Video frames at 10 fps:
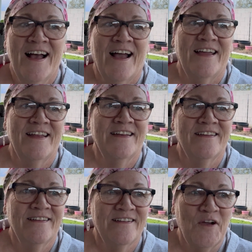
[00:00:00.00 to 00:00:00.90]
I
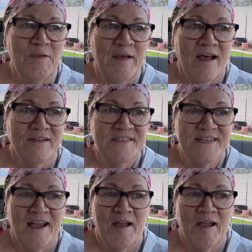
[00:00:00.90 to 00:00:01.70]
didn't know about